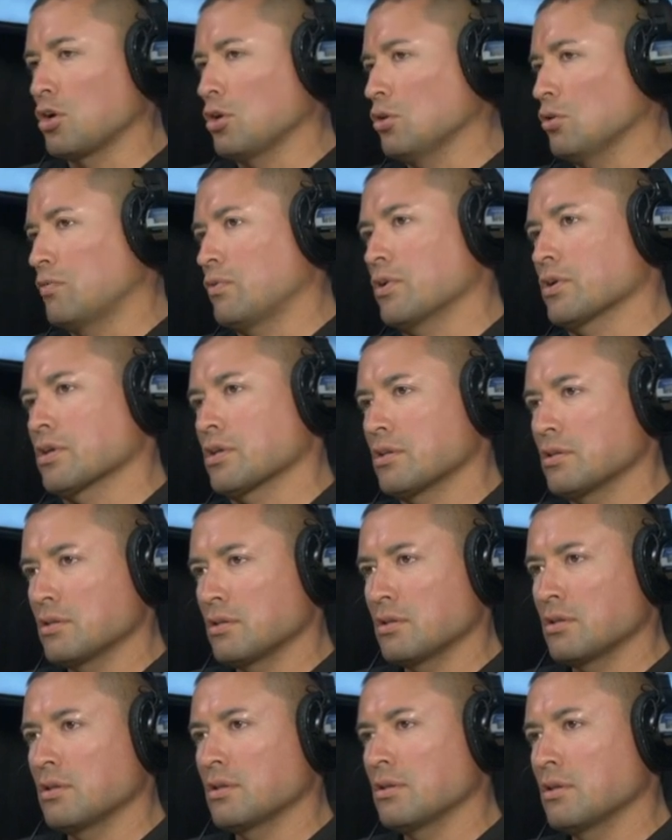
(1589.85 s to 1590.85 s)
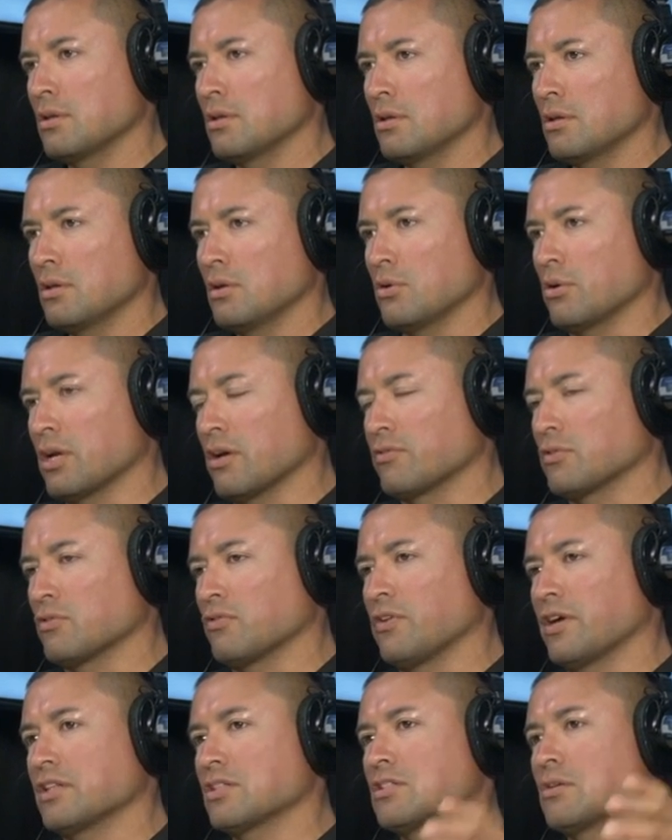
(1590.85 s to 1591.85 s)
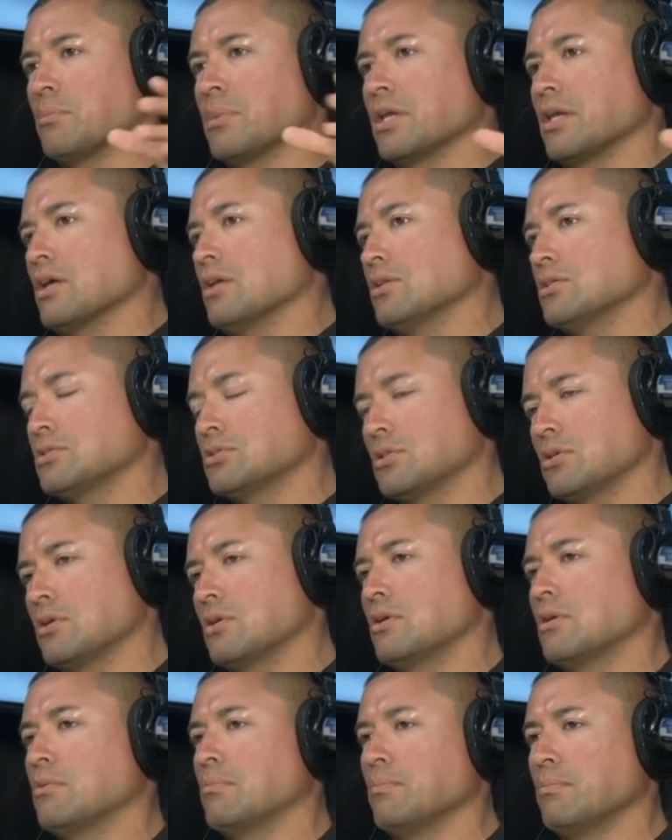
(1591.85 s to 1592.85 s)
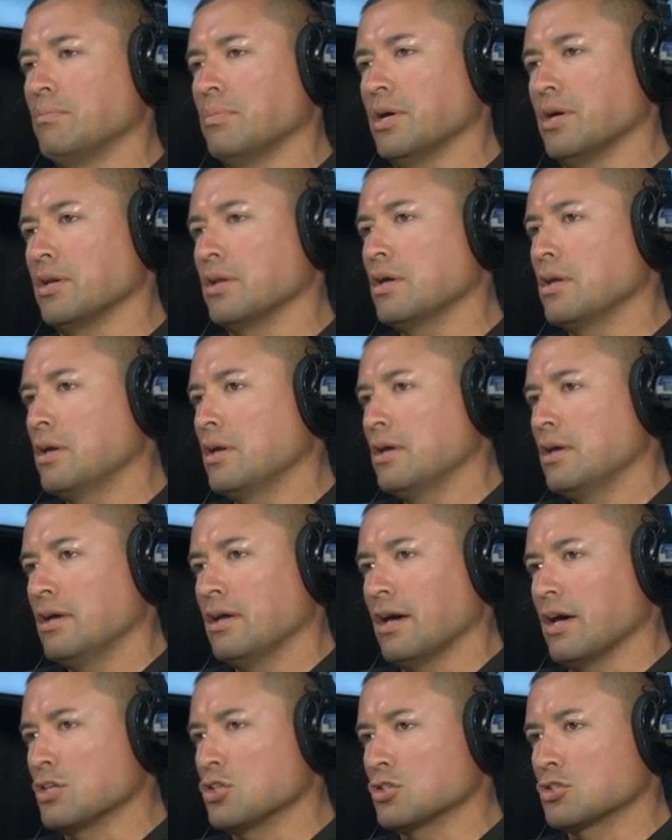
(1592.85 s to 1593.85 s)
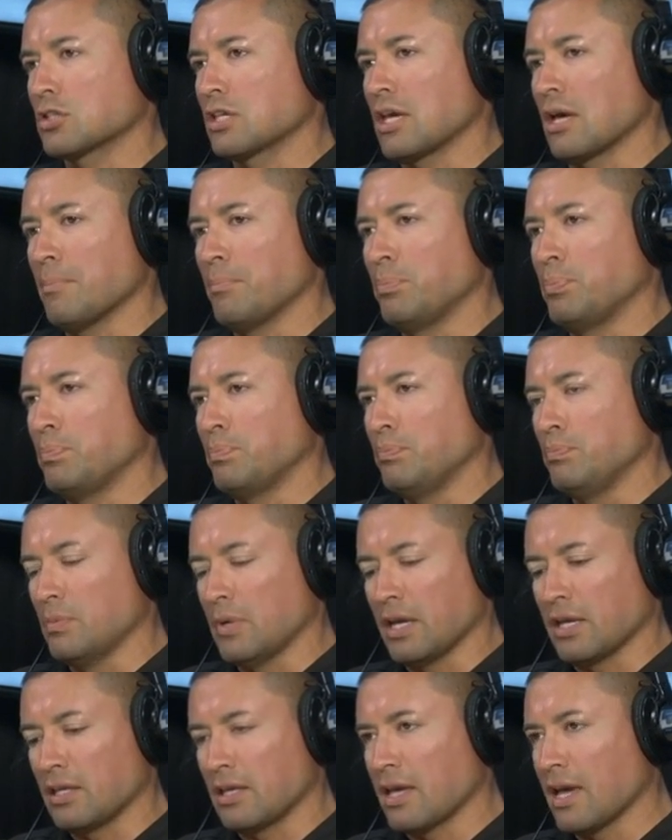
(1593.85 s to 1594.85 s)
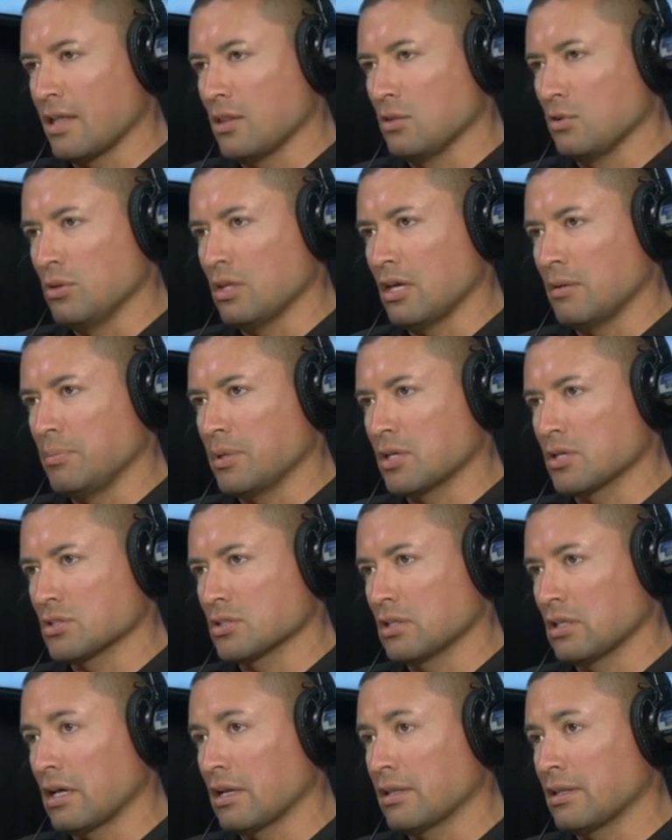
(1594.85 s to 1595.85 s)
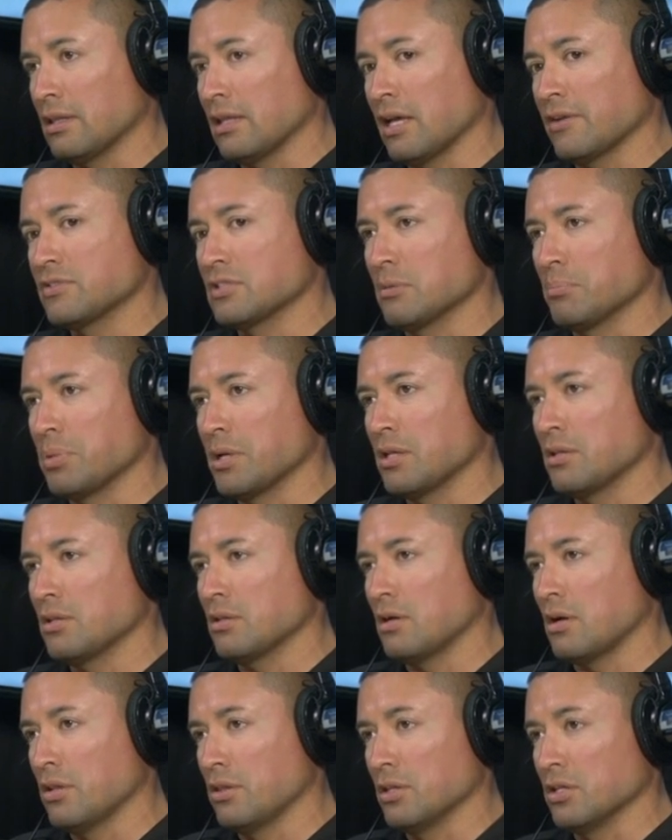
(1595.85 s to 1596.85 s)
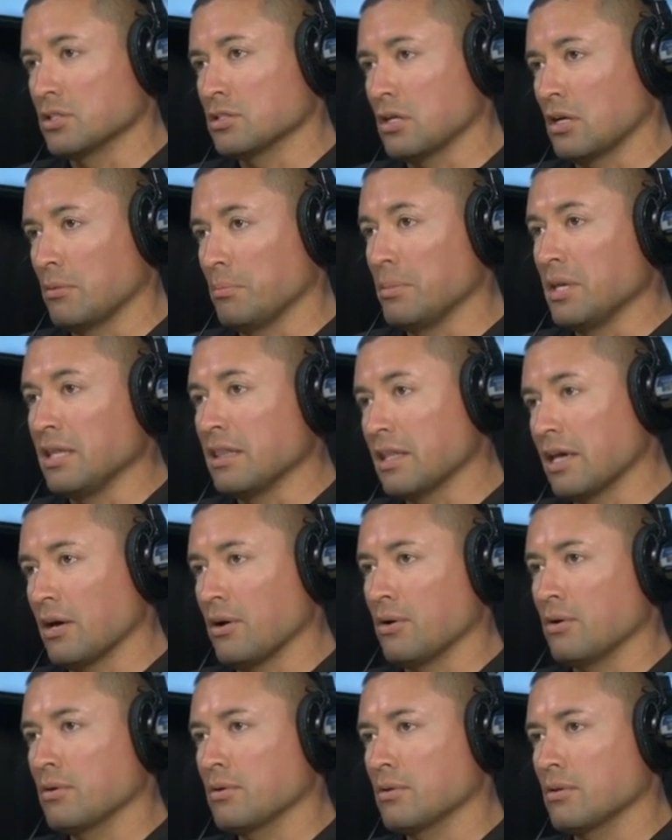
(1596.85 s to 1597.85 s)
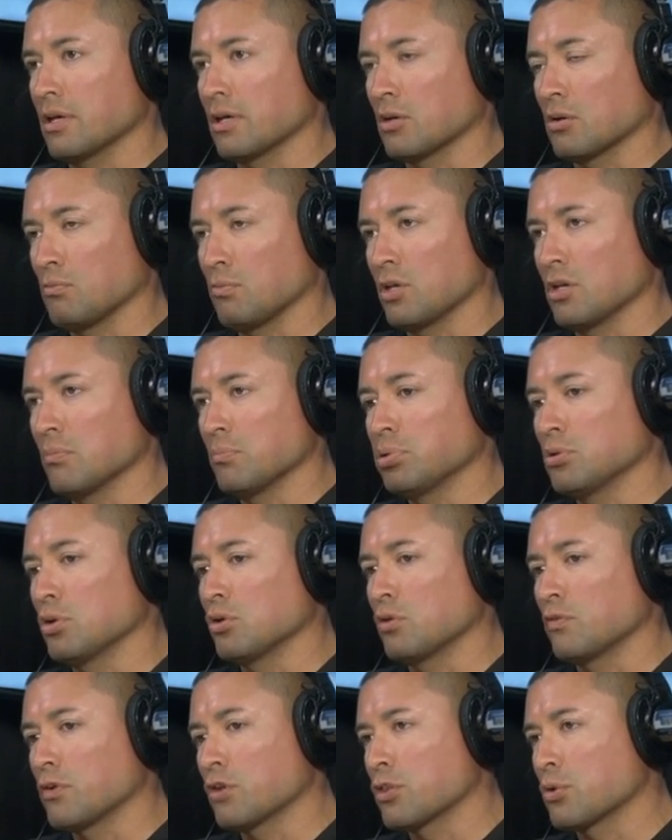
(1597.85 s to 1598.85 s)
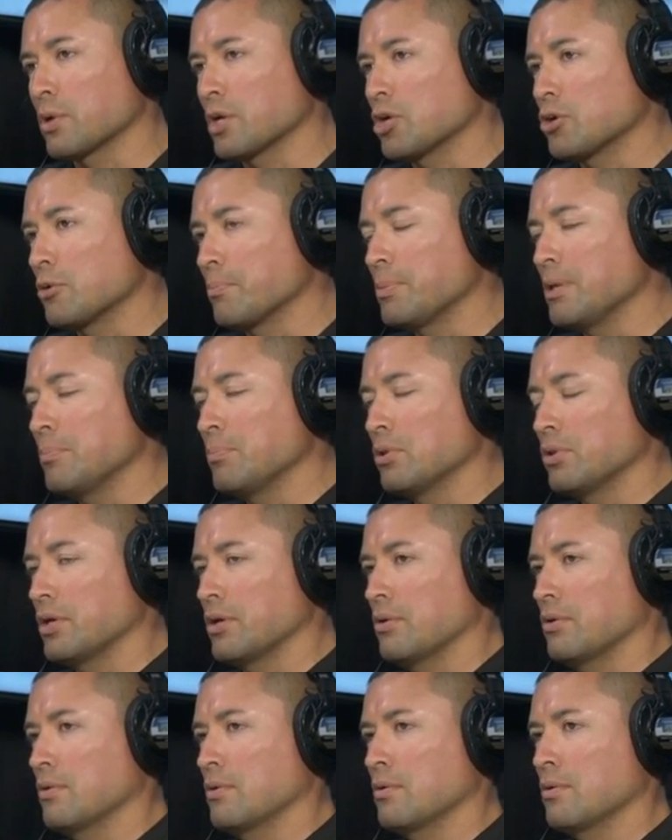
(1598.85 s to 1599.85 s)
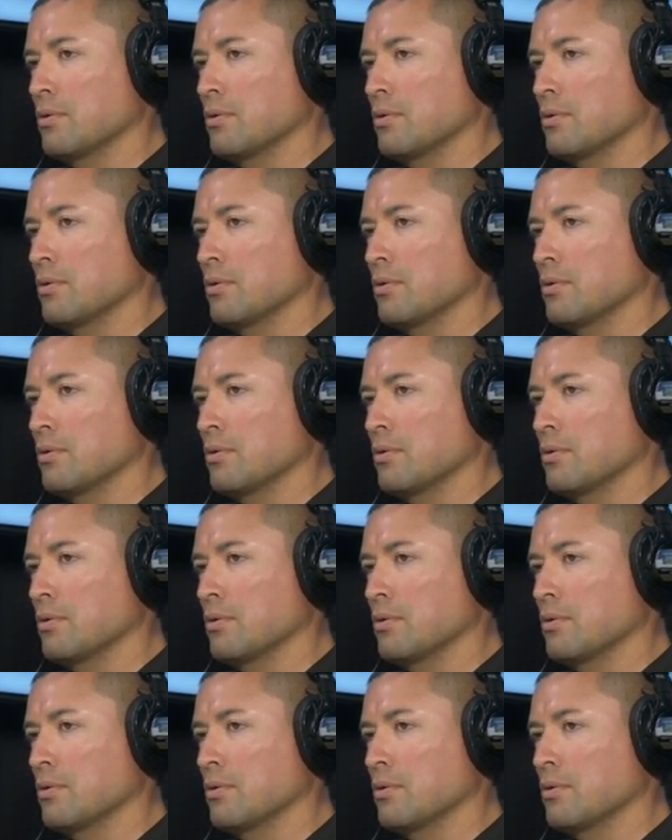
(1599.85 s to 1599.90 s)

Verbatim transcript: all over again, hmm. or I have to find somebody else. But I just can't I can't do that because a lot of lives depend on the, on me now. Like we employ over 300 people now.